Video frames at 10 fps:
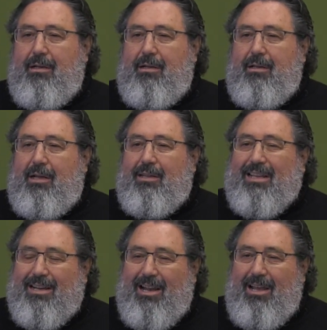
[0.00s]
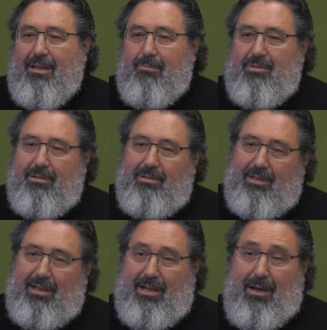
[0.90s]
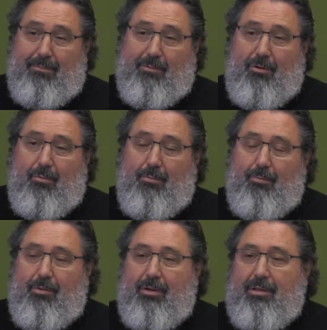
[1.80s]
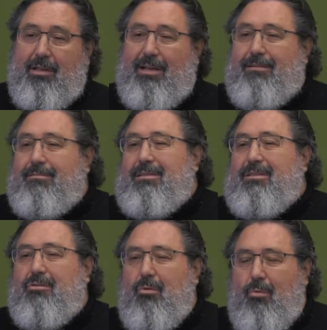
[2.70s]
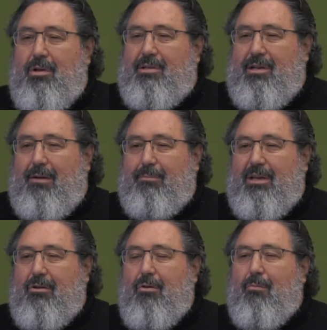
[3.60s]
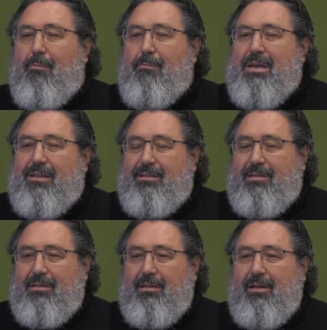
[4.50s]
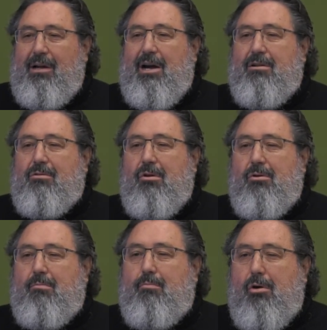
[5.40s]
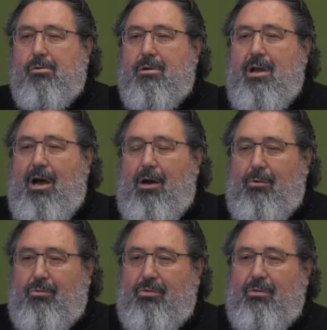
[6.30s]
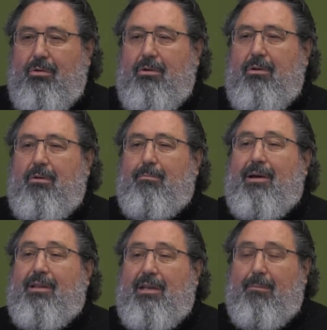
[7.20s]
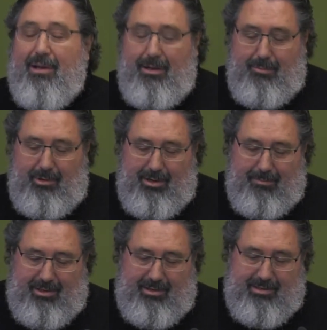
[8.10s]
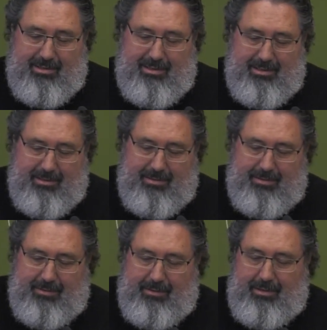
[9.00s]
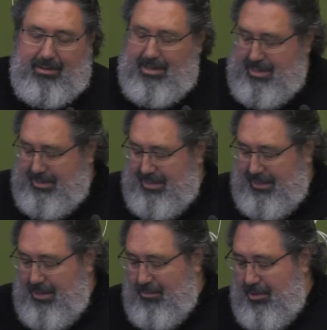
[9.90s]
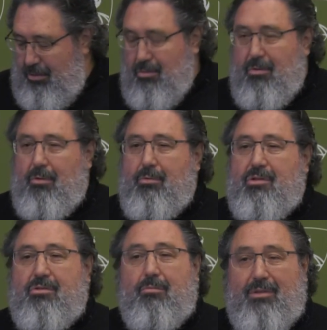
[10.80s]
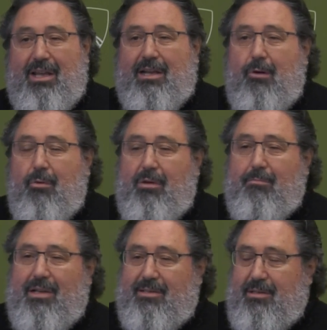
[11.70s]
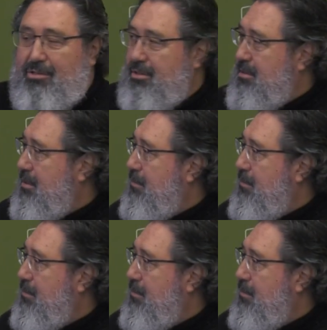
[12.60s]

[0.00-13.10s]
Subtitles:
that the claims that have come that in some ways have become myths are not borne out by the available evidence. And then I will conclude with some takeaway messages.